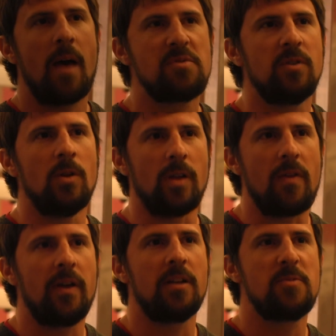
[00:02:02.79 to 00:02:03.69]
Absolutely.
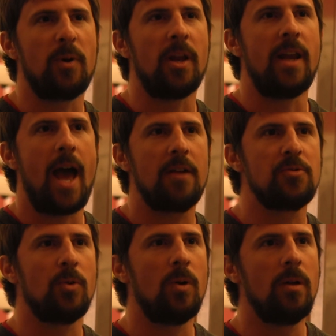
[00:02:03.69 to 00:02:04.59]
I think it's pretty
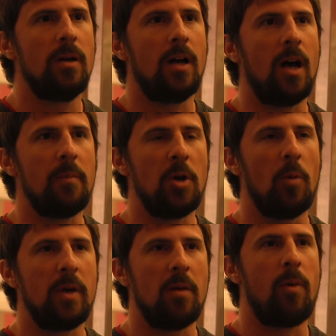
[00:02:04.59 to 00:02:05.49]
natural.
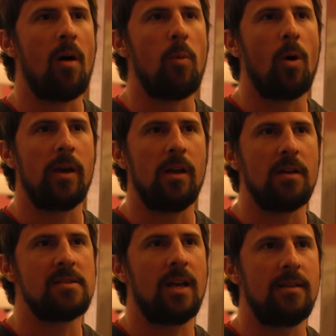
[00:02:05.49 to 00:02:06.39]
Being a ball boy, he
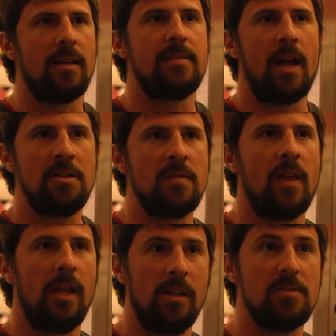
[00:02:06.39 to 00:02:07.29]
doesn't get the attention
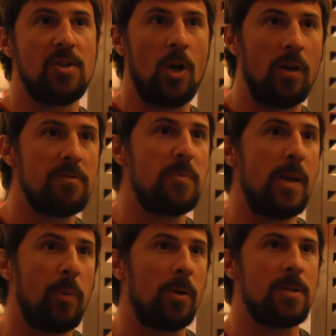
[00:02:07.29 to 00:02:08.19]
that he deserves.
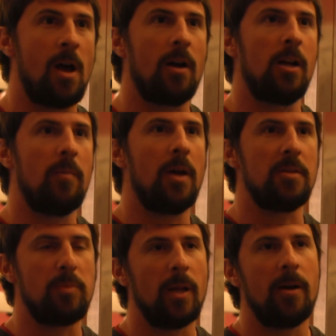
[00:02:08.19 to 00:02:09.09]
People are talking about
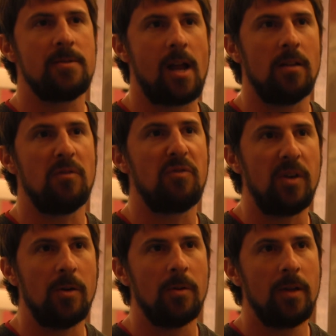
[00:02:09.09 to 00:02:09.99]
the players out on the
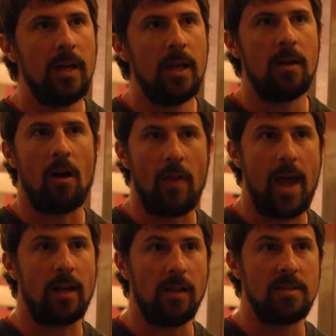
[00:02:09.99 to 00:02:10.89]
field and all the
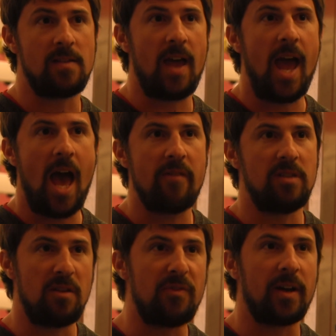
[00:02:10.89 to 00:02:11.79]
accolades that they have,
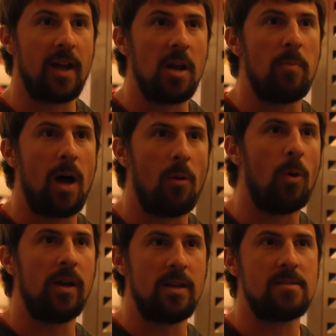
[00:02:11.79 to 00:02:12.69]
and they forget about
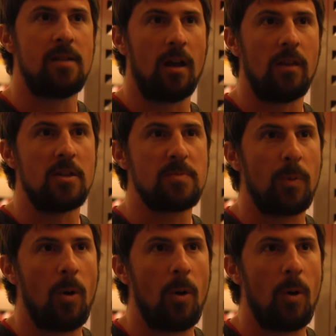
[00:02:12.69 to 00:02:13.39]
what he's done to this